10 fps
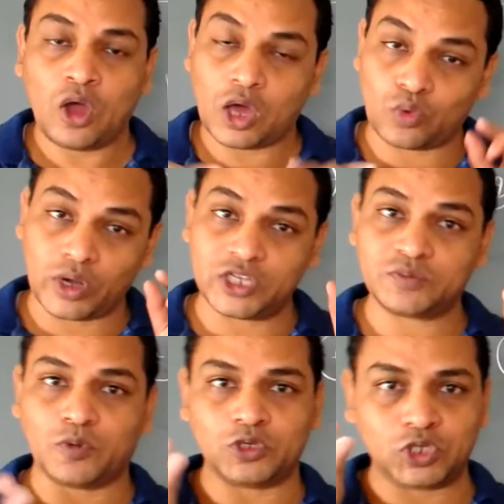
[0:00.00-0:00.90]
or one is
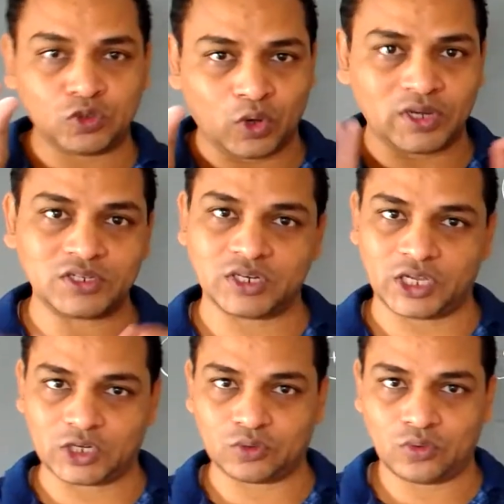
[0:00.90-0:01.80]
positive, one is
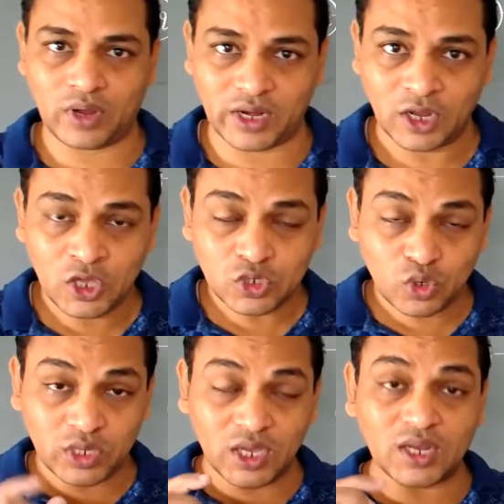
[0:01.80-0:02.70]
negative, right?
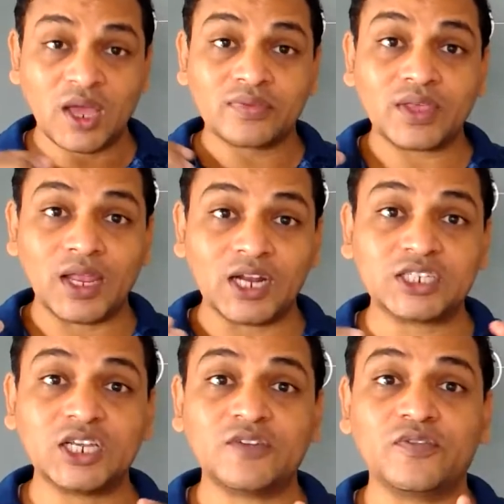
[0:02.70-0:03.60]
So here the
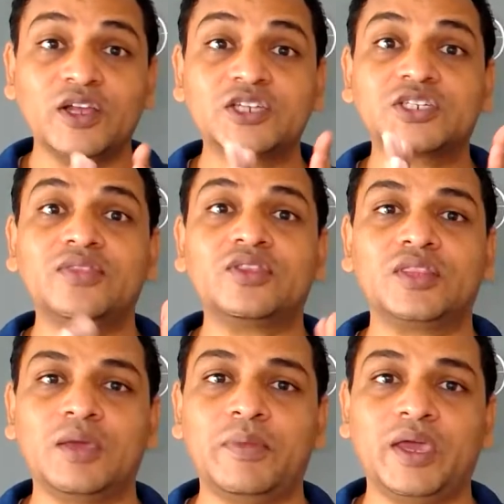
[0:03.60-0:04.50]
electric field strength,
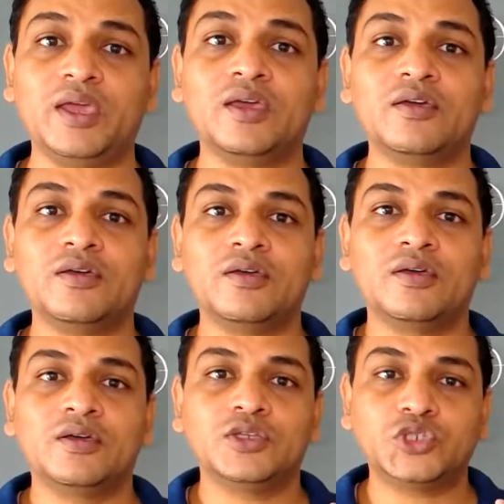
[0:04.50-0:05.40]
they may
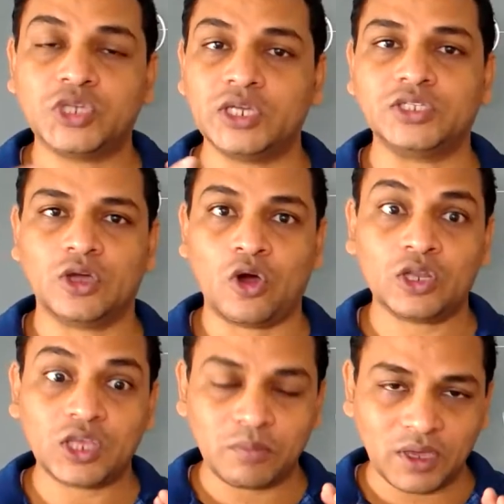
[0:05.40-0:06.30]
change, or
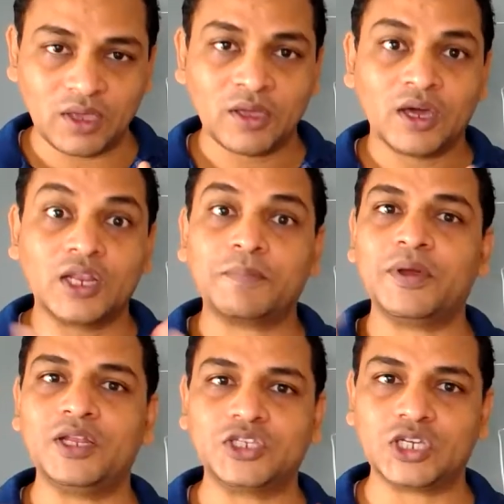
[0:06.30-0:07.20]
they may
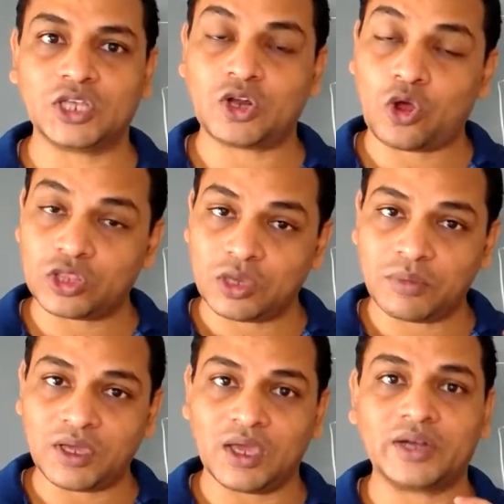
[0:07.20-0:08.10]
repel each other, or they
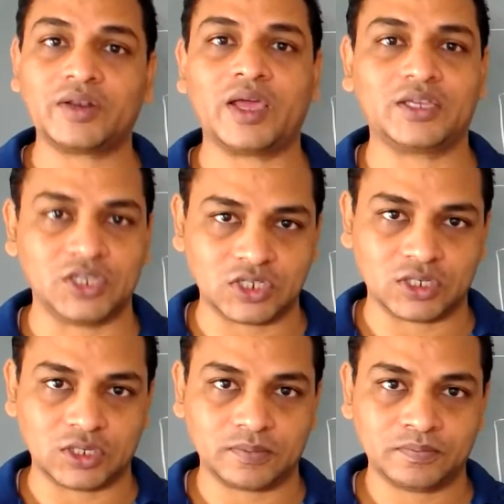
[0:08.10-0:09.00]
may attract each other.